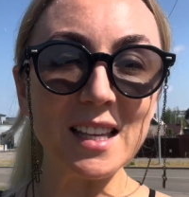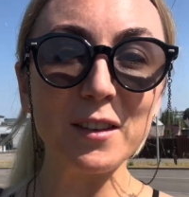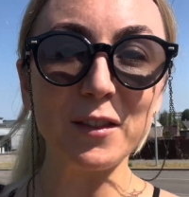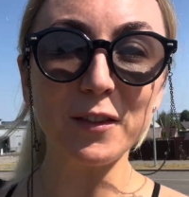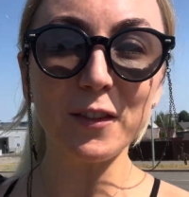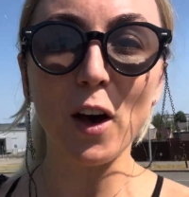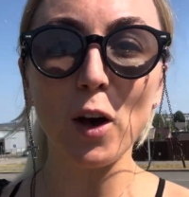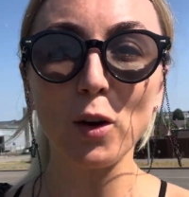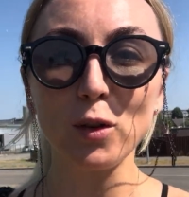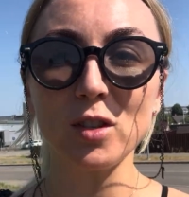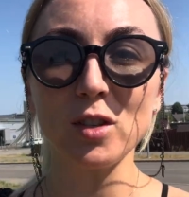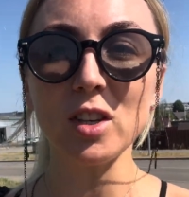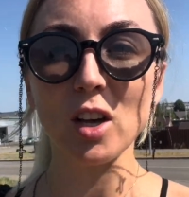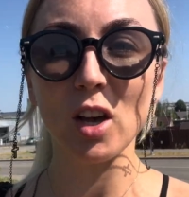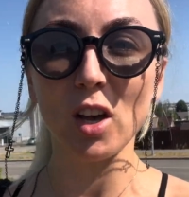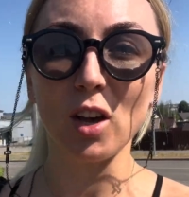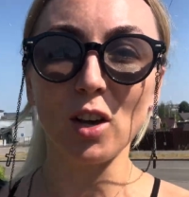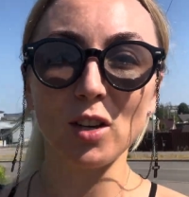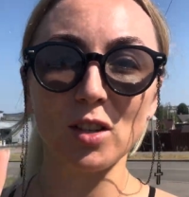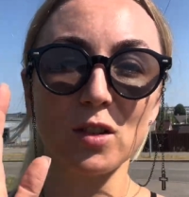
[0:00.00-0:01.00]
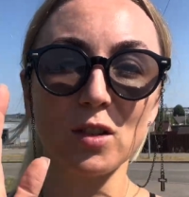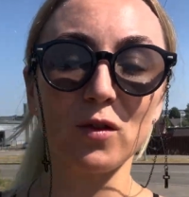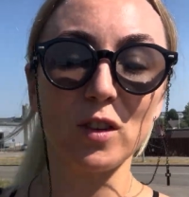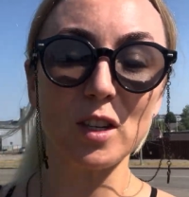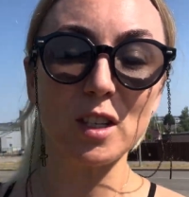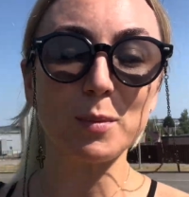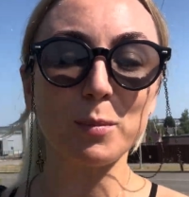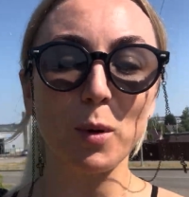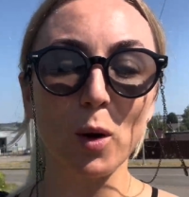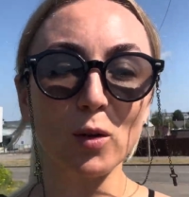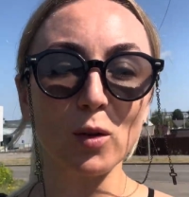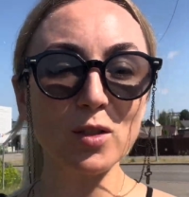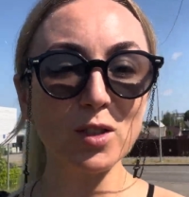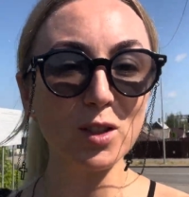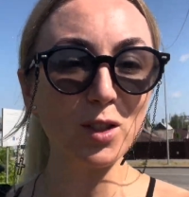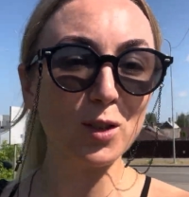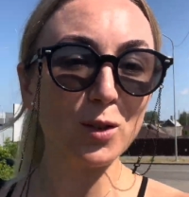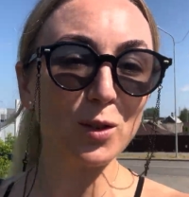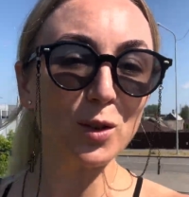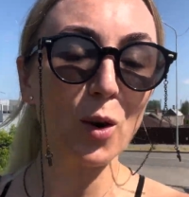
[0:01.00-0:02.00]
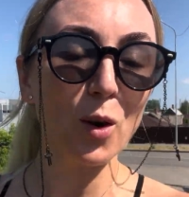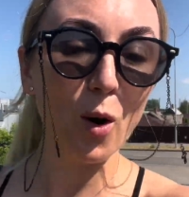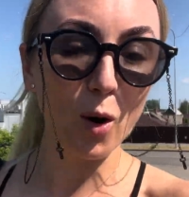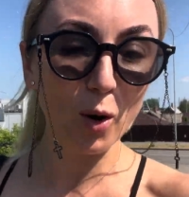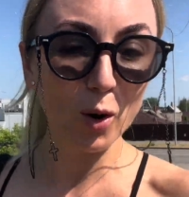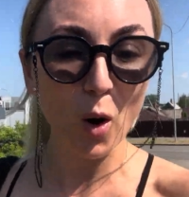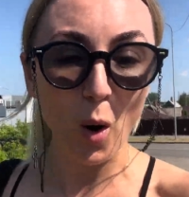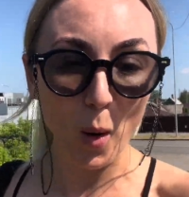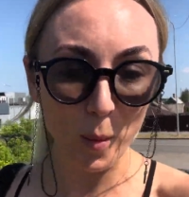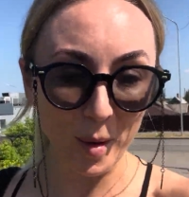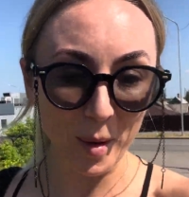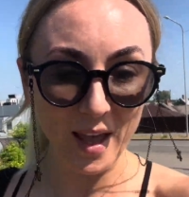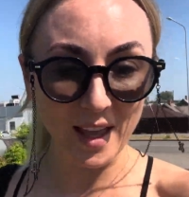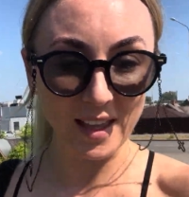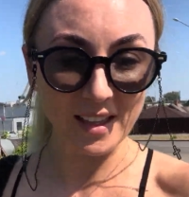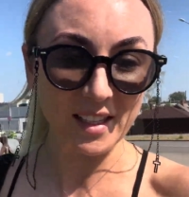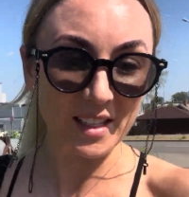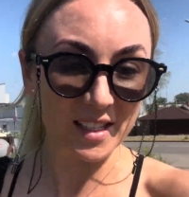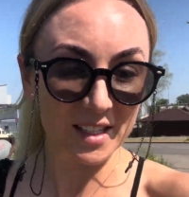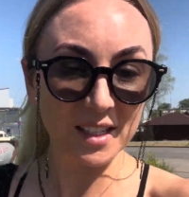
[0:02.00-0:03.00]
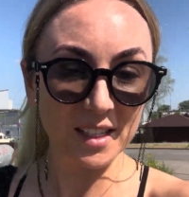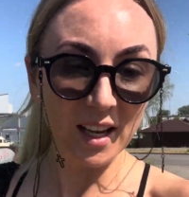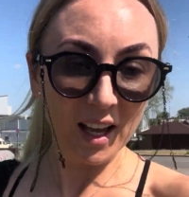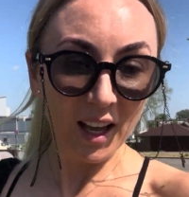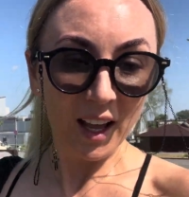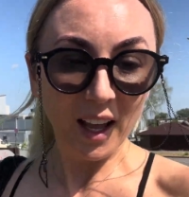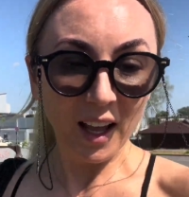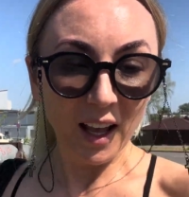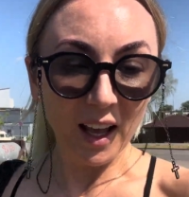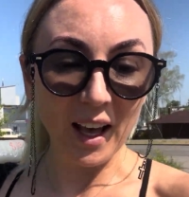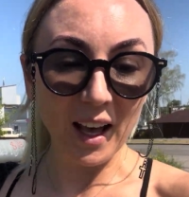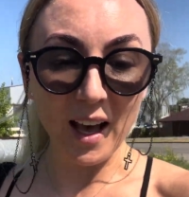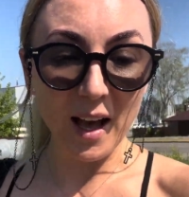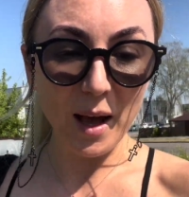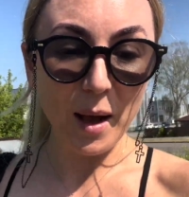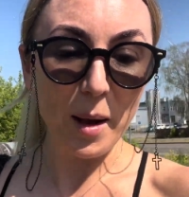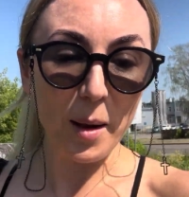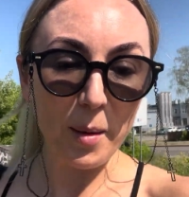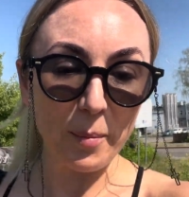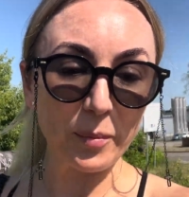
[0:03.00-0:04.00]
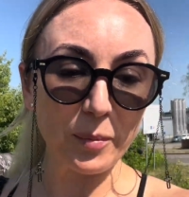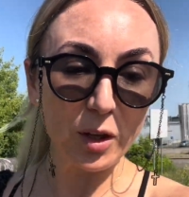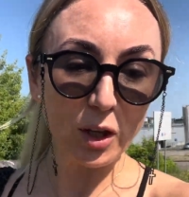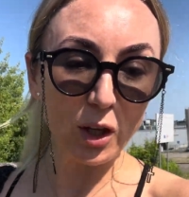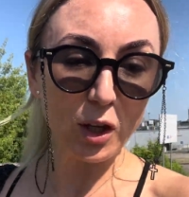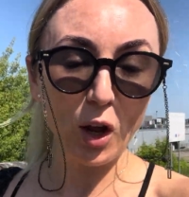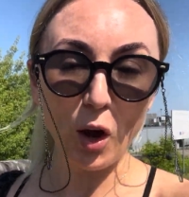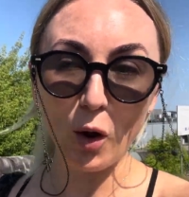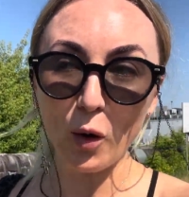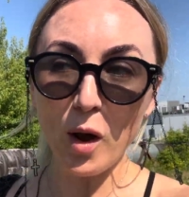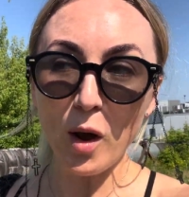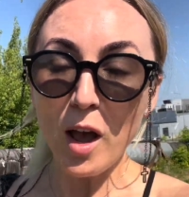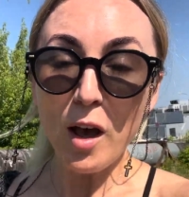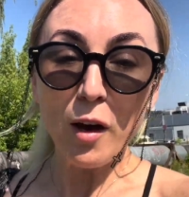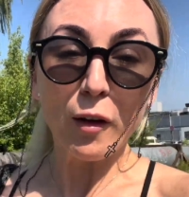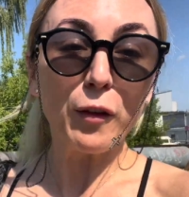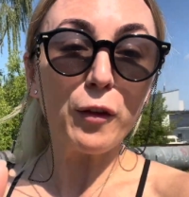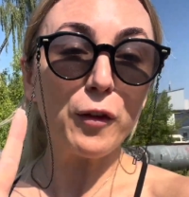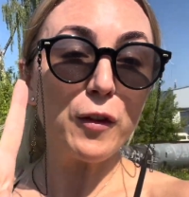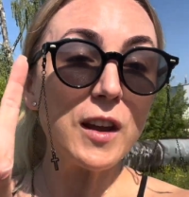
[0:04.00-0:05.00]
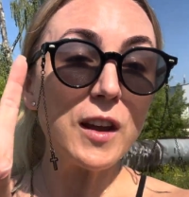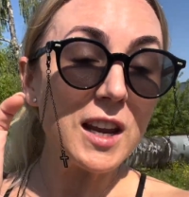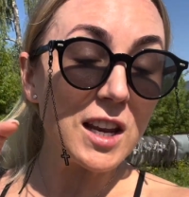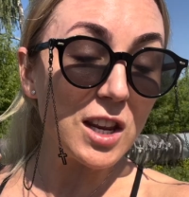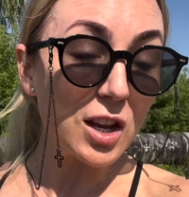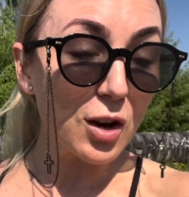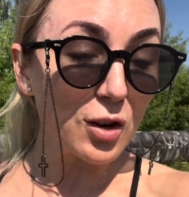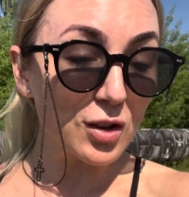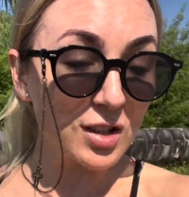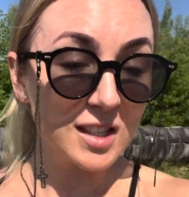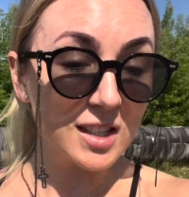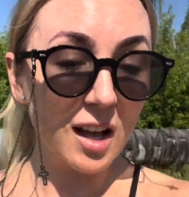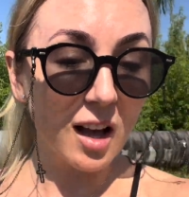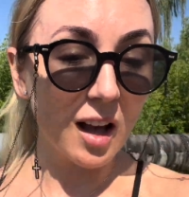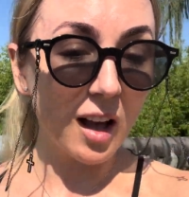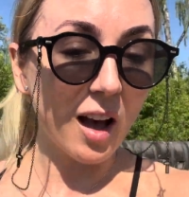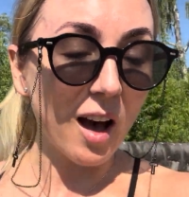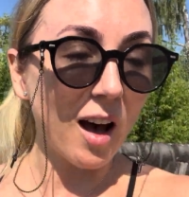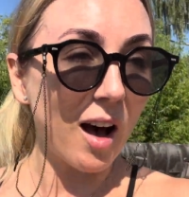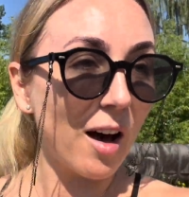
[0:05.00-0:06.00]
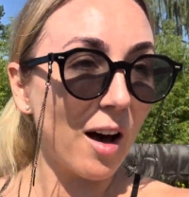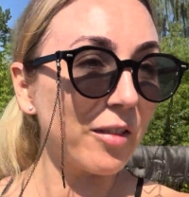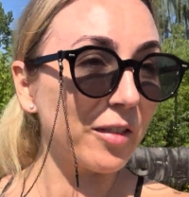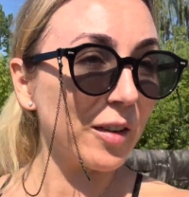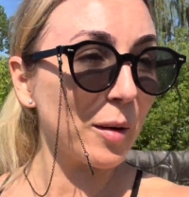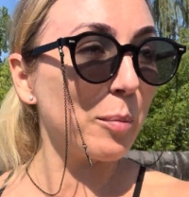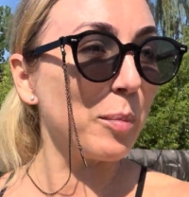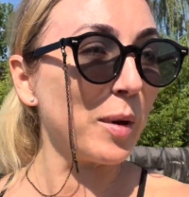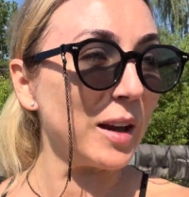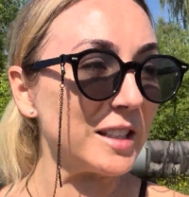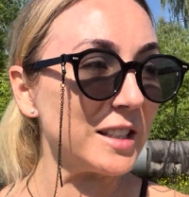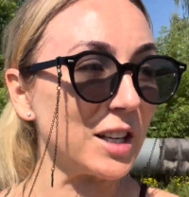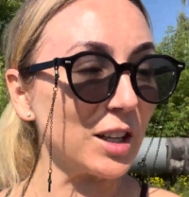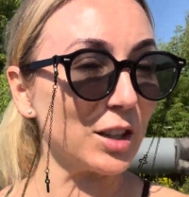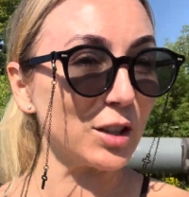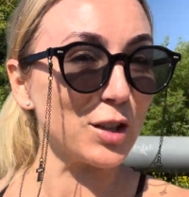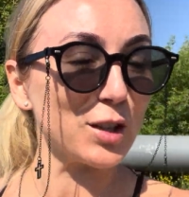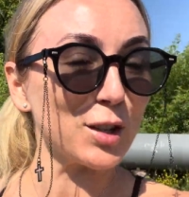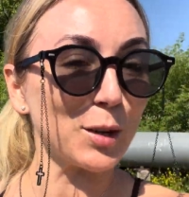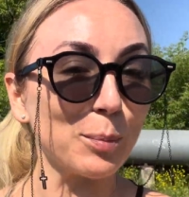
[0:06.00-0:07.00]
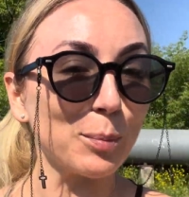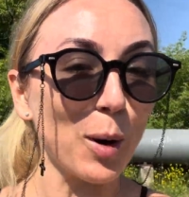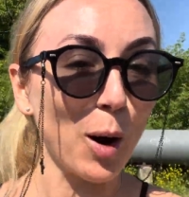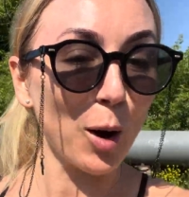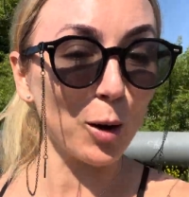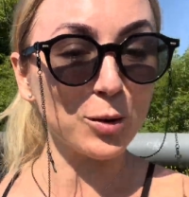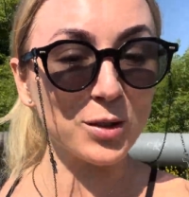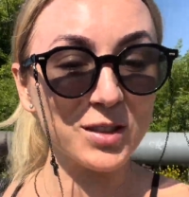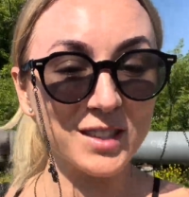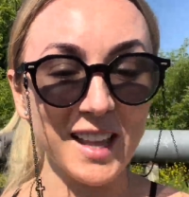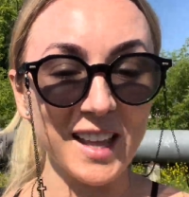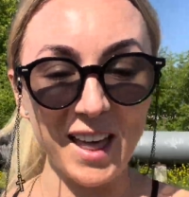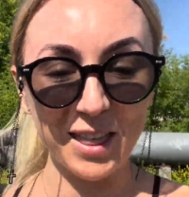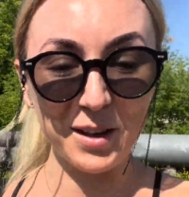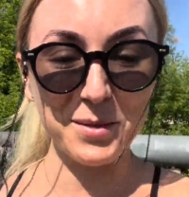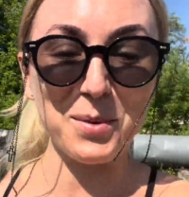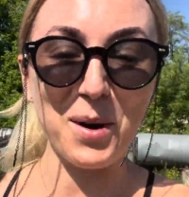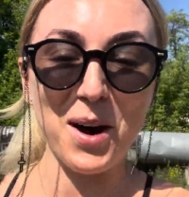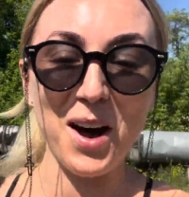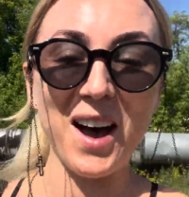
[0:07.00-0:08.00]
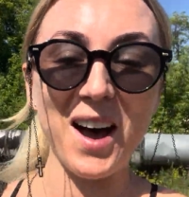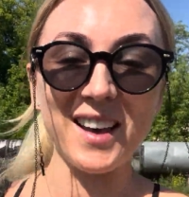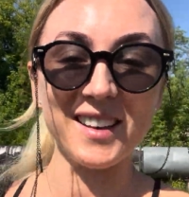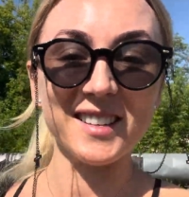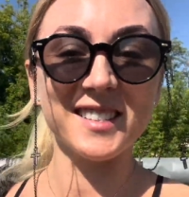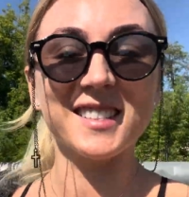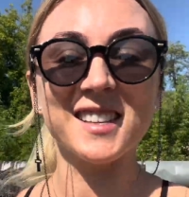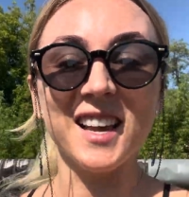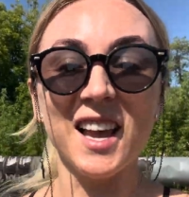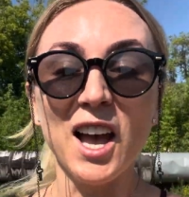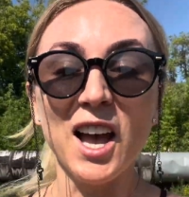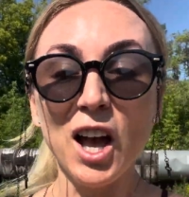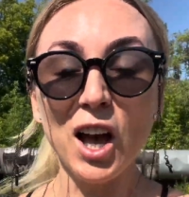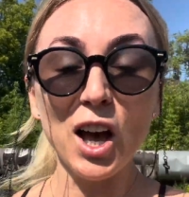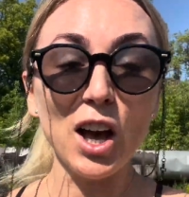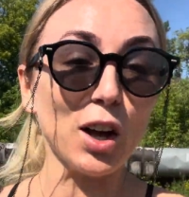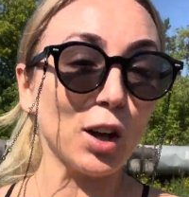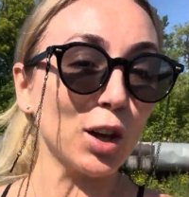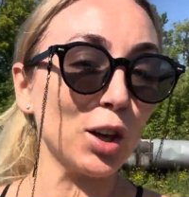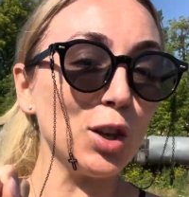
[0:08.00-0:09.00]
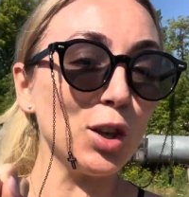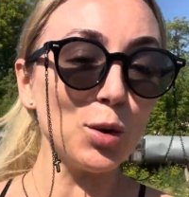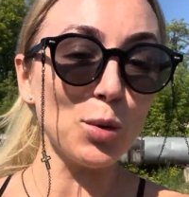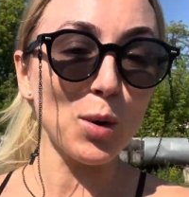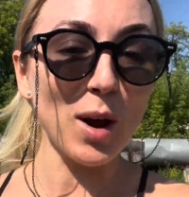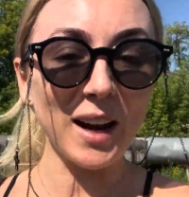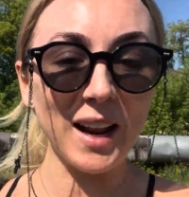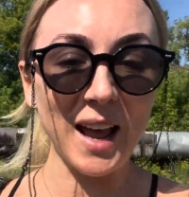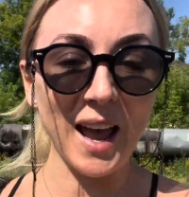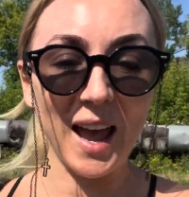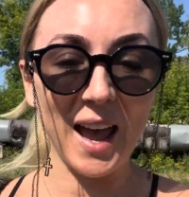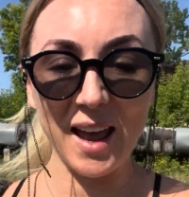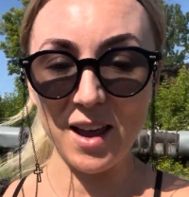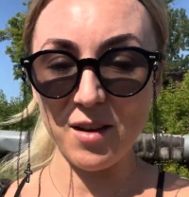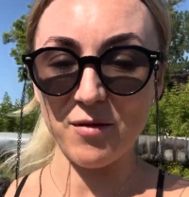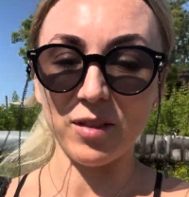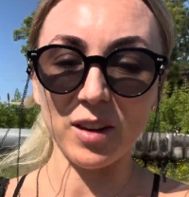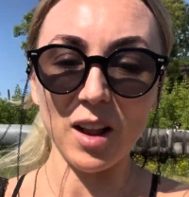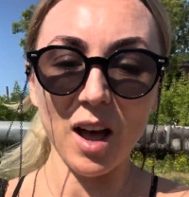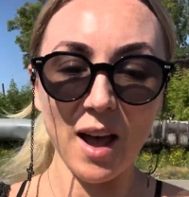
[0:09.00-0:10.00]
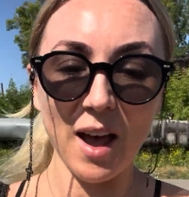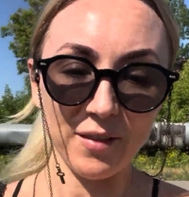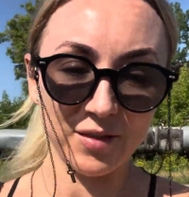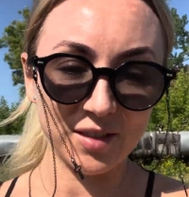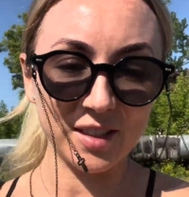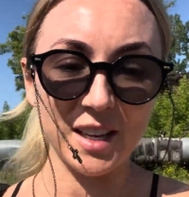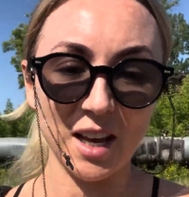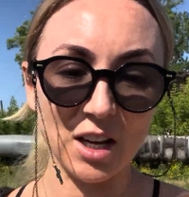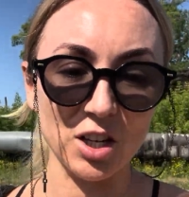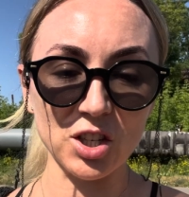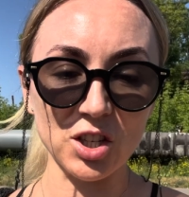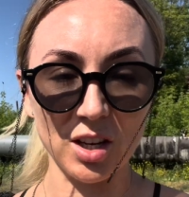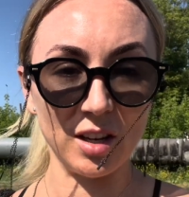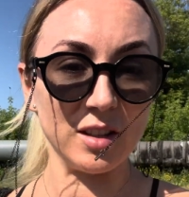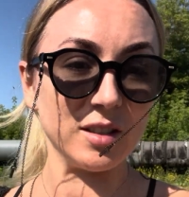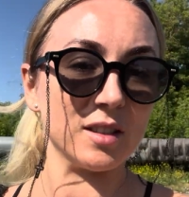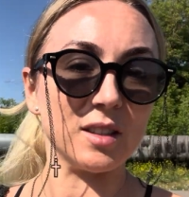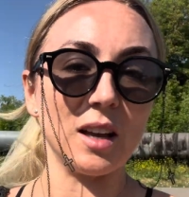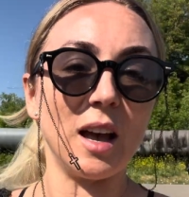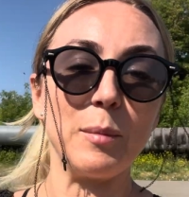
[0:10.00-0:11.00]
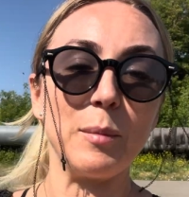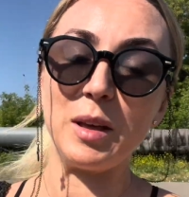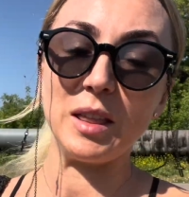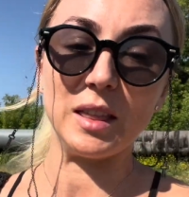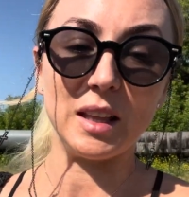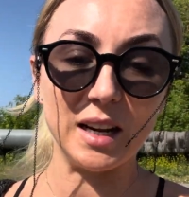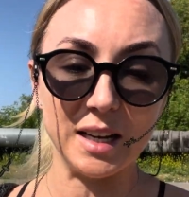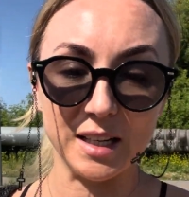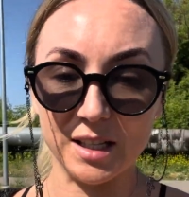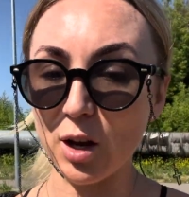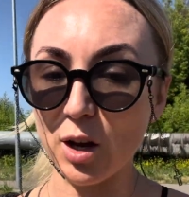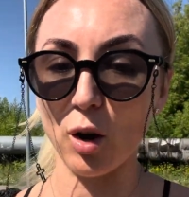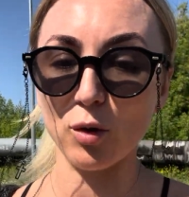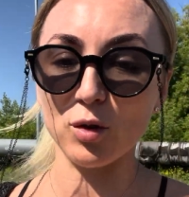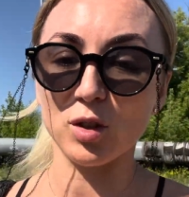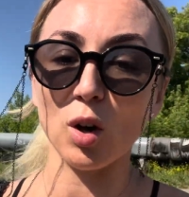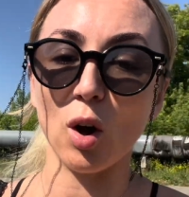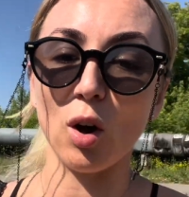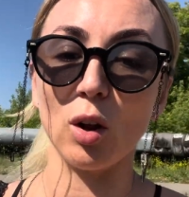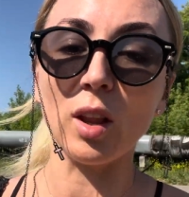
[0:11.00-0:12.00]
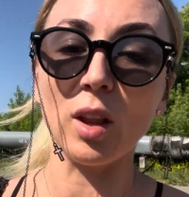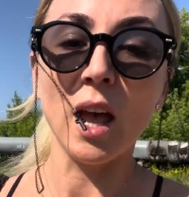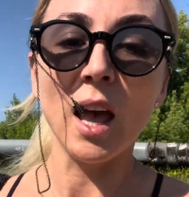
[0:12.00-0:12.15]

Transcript: photos, response to your comments, videos that are forbidden to post otherwise, Q&A, live sessions, I mean the list goes on.